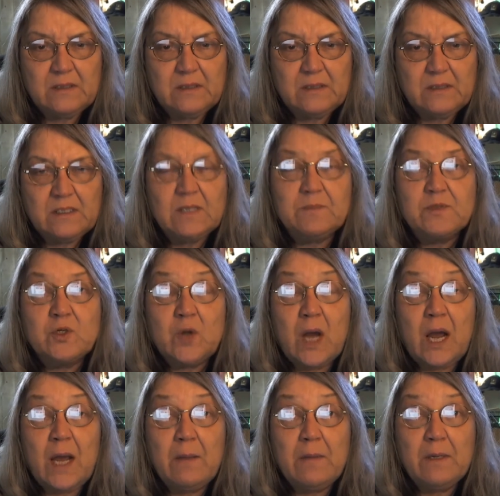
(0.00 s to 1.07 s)

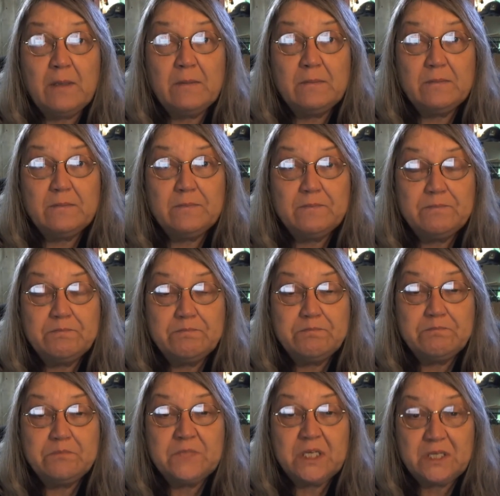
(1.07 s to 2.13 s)
subscribe
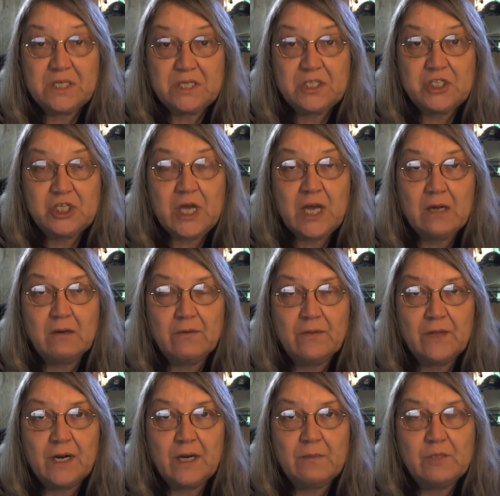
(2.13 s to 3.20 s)
to this channel
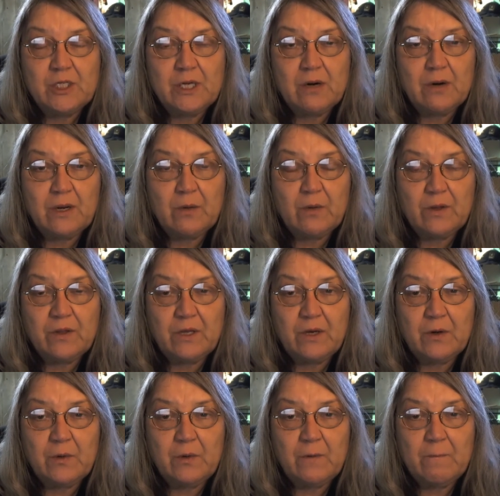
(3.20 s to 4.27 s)
that I'm sharing with
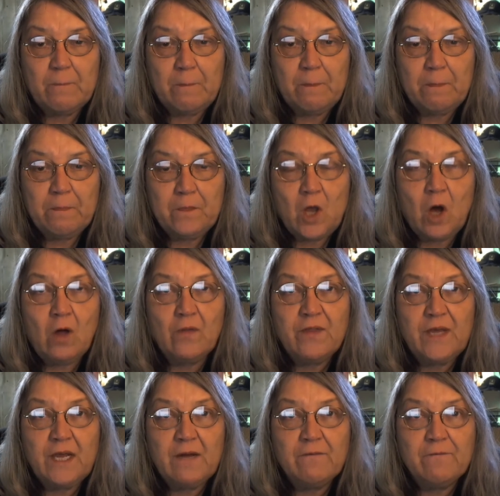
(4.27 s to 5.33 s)
you. All
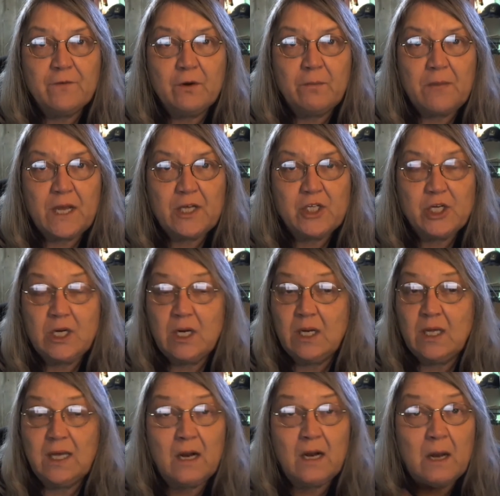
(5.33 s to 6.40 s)
the information, and
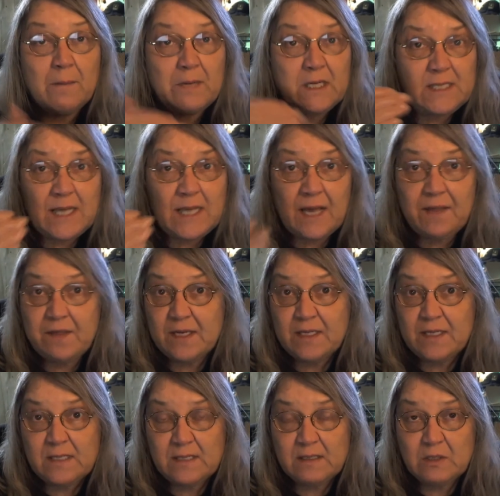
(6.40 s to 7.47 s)
again, I'm going to say
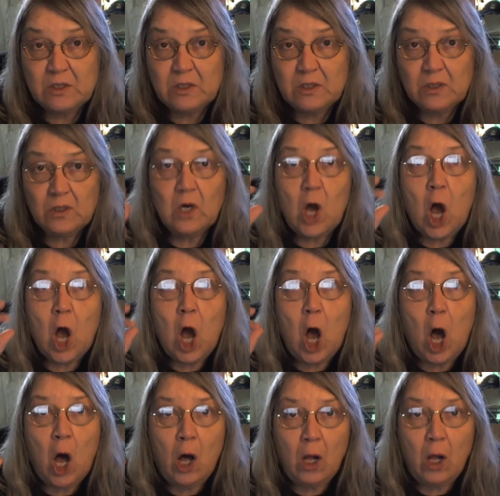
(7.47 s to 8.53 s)
this,
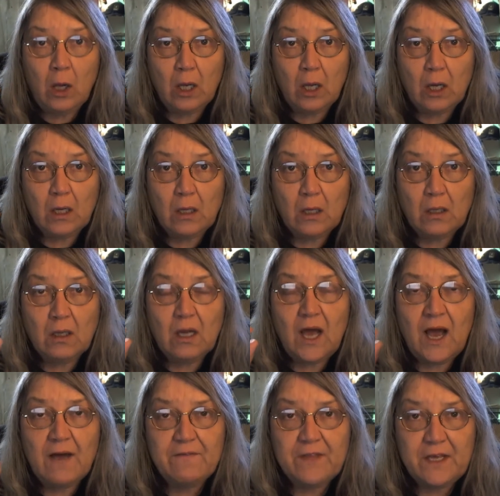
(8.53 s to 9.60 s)
all
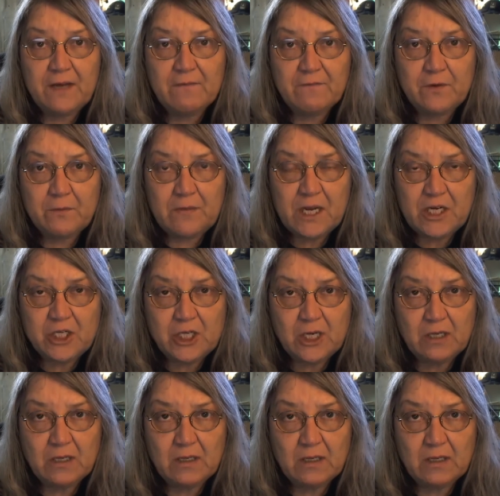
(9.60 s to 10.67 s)
of the information